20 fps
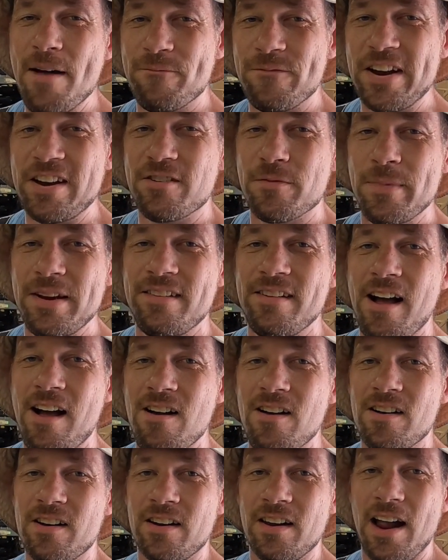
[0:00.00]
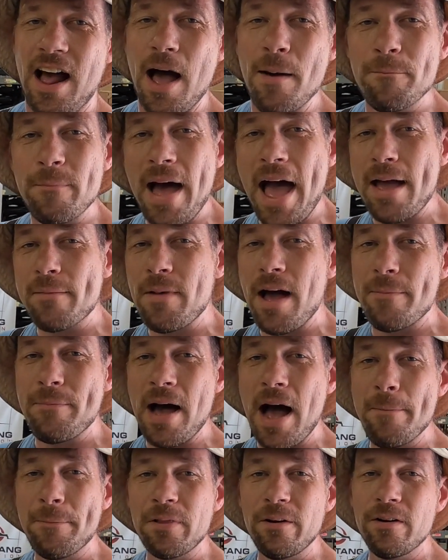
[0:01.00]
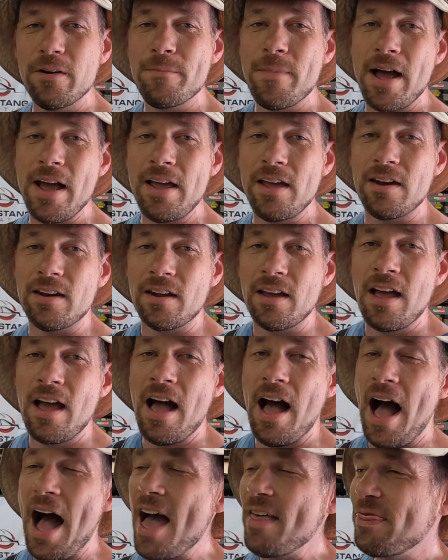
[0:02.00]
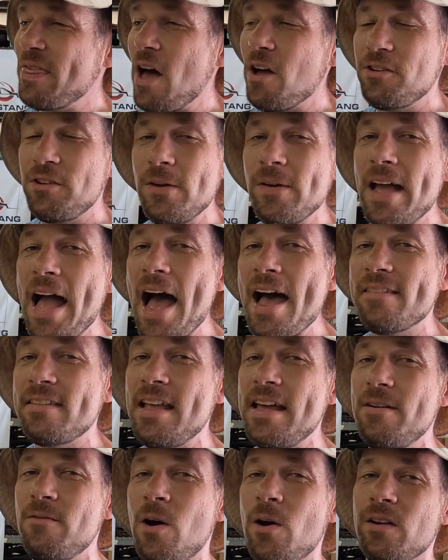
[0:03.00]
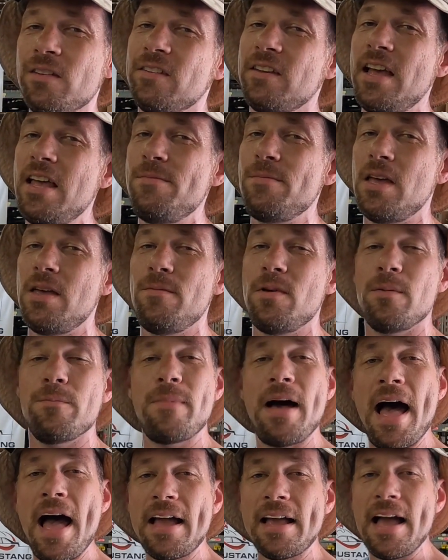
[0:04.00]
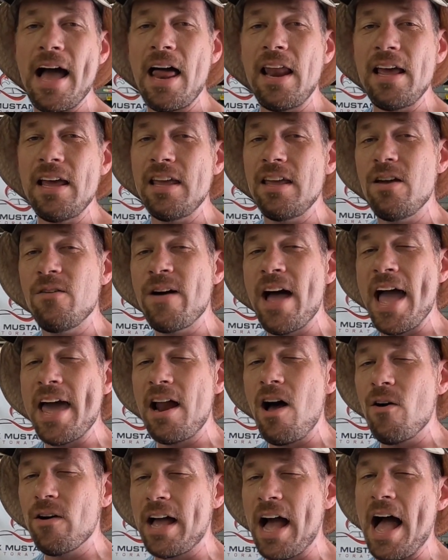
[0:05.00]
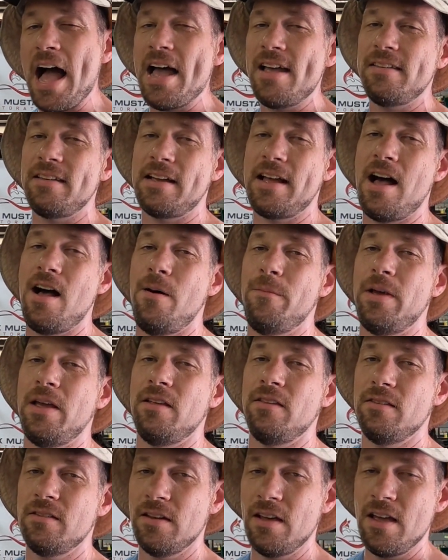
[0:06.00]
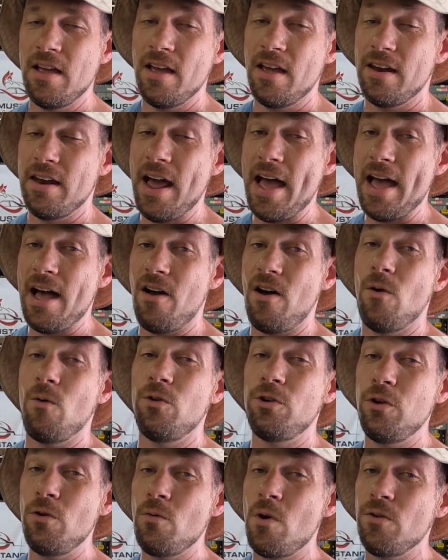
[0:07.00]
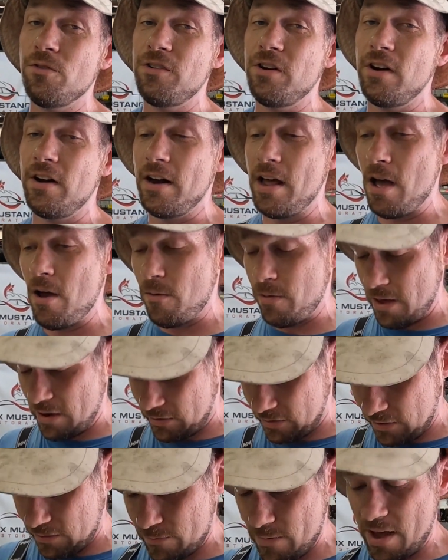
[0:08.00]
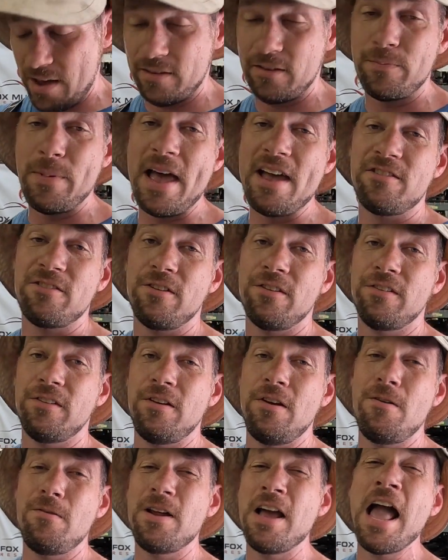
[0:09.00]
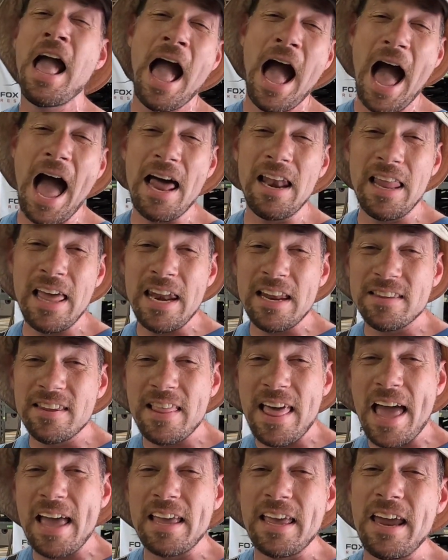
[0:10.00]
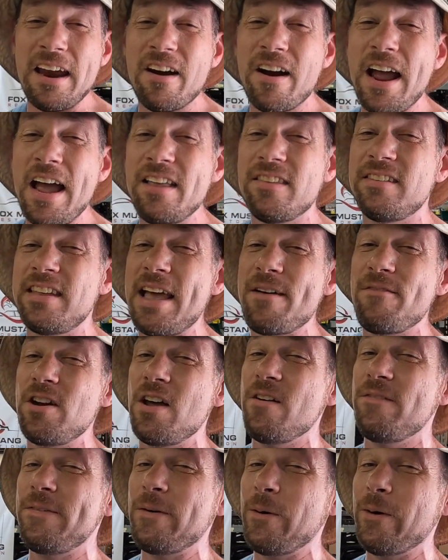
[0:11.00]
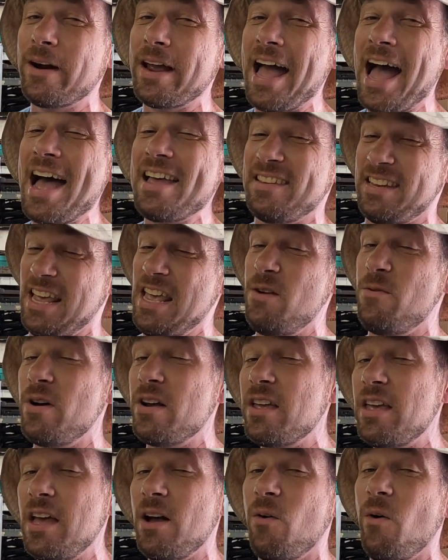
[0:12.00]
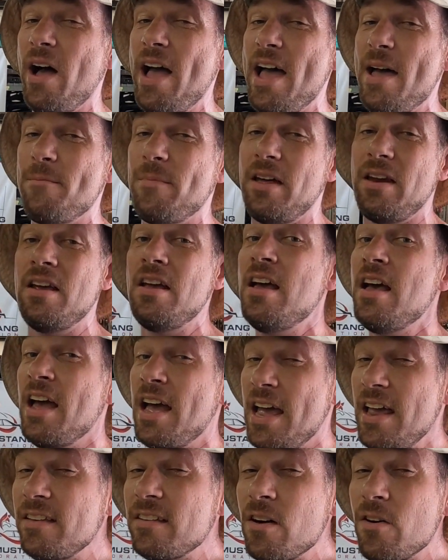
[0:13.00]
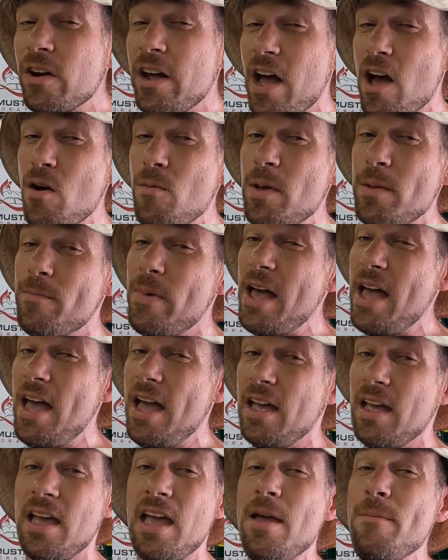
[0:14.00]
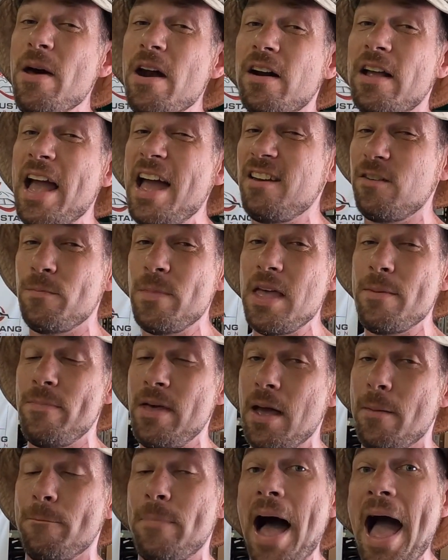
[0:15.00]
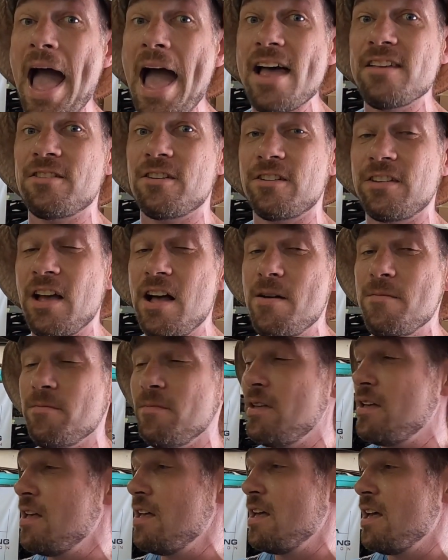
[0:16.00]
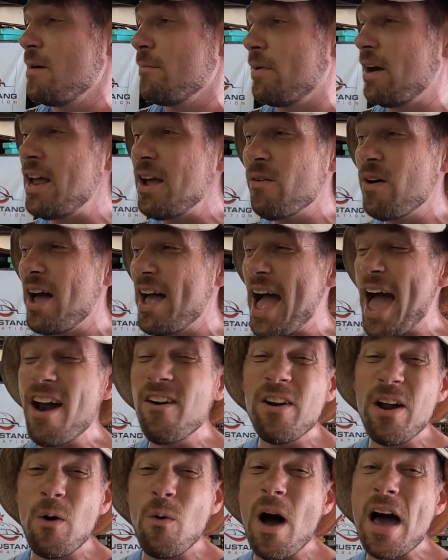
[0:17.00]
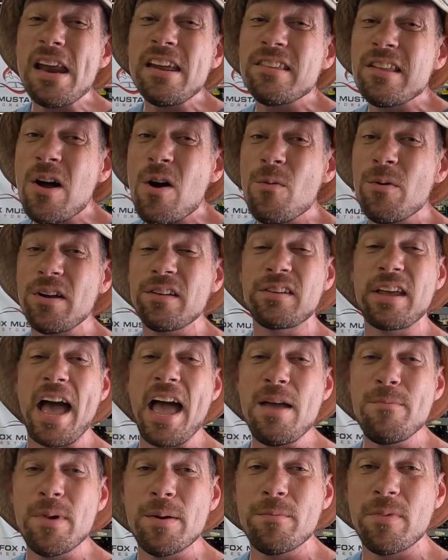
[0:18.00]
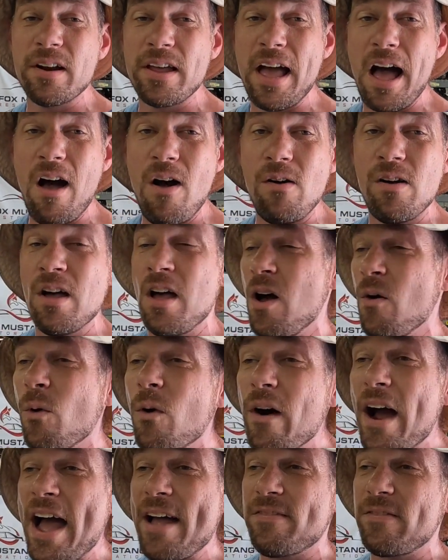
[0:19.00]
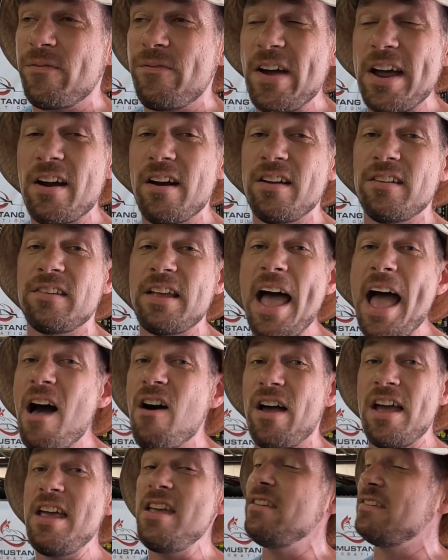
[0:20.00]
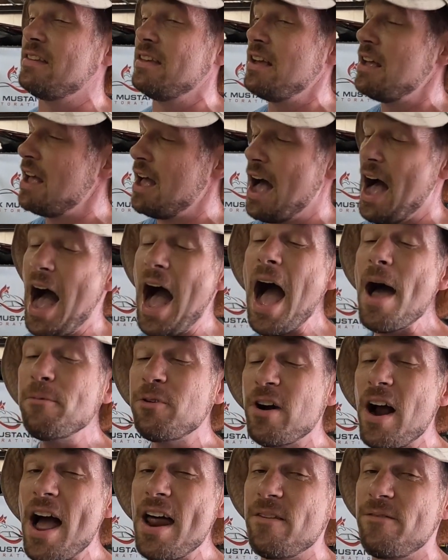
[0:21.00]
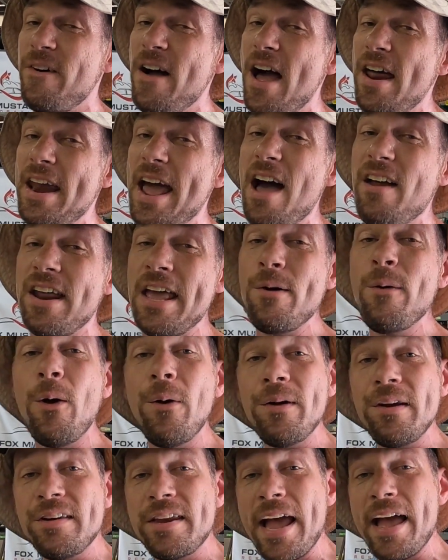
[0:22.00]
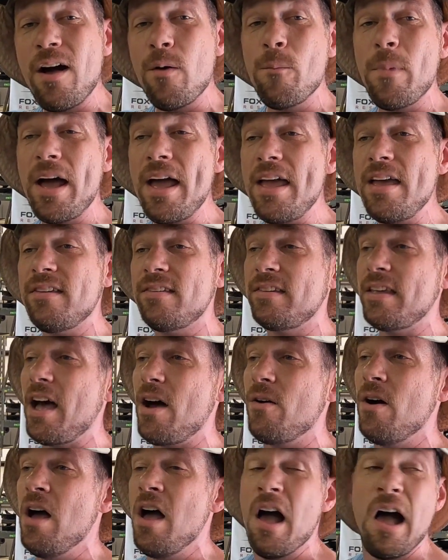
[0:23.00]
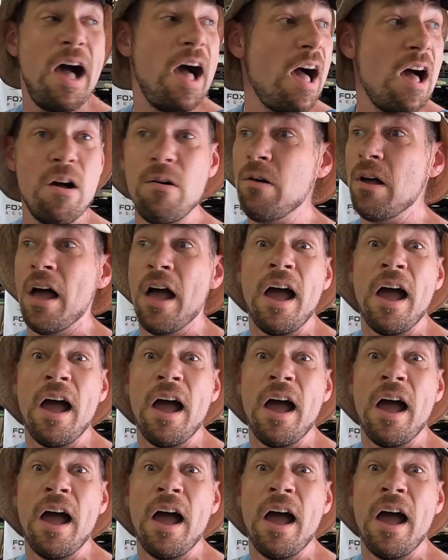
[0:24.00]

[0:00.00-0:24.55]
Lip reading: I'm Fisherman John. I'm back by popular demand. I thought you guys didn't want to see me, but by golly, you've had all kinds of comments. Now, I do want you to know this is my special suit. I lent it to that Gearhead 704 guy so he wouldn't get wet, but he's gonna owe me big. He better catch me a big bass or something. But anyway, I don't know what he's doing with his K member, y'all. We're gonna have to figure this out. I'm trying to find out and he won't even tell me. So, uh-oh,